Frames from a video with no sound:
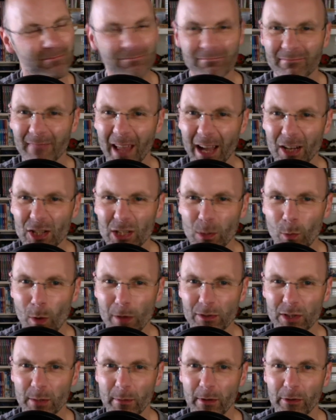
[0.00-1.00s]
Actually,
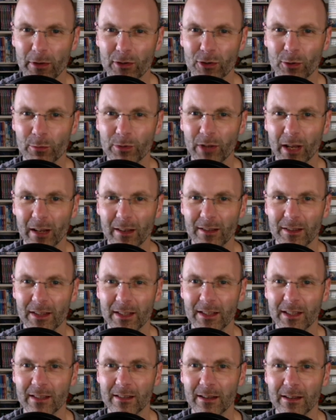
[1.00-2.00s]
whilst I'm on the subject, 'cause
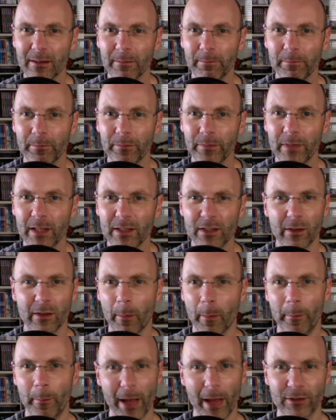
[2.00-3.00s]
this is a
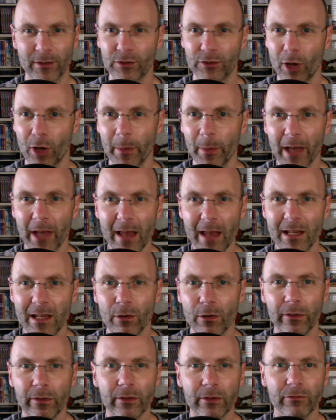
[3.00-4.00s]
better time than any
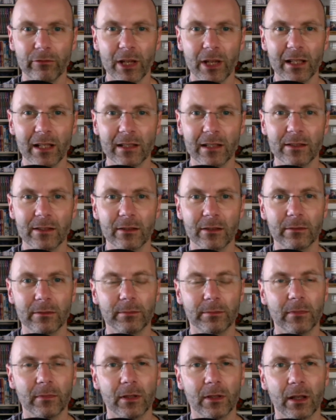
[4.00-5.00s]
other, really, to
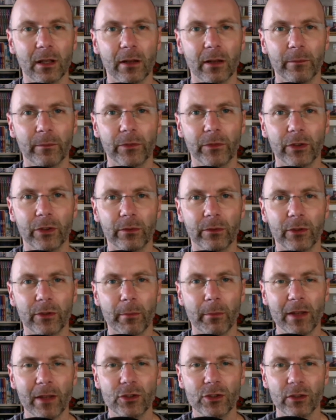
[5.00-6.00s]

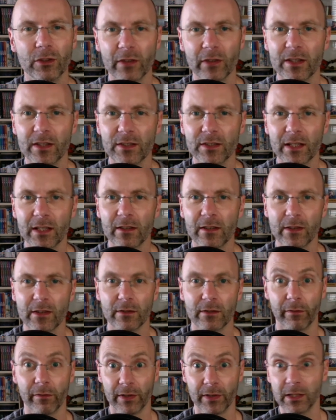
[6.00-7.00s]
mention this, seeing as there's
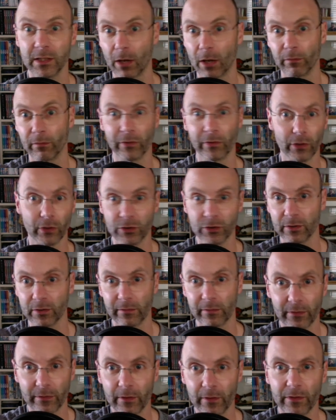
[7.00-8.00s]
a video version
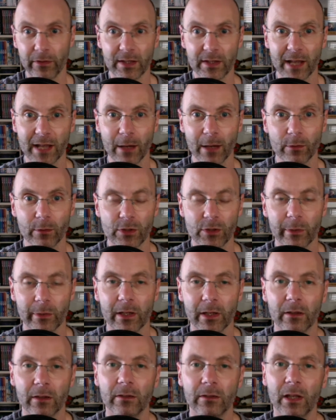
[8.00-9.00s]
of this out, so it
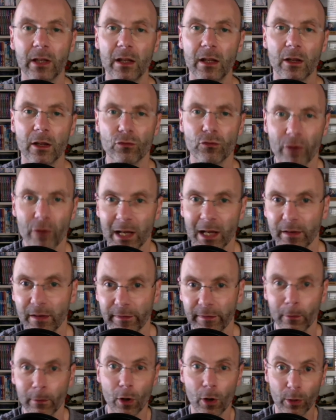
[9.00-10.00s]
can really
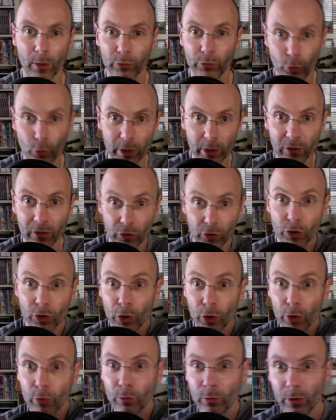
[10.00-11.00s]
feel like I'm talking to
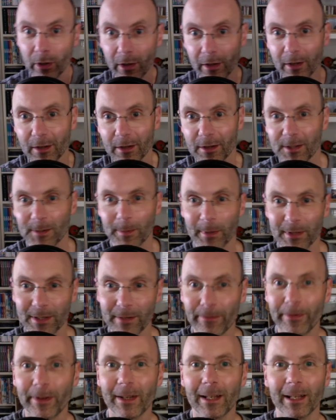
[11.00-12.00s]
you
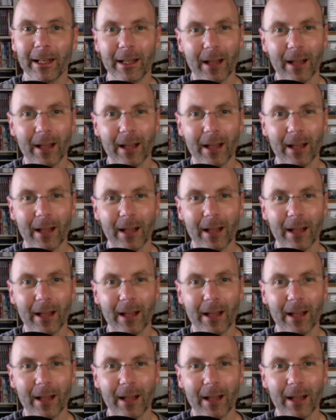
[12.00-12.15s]
specifically.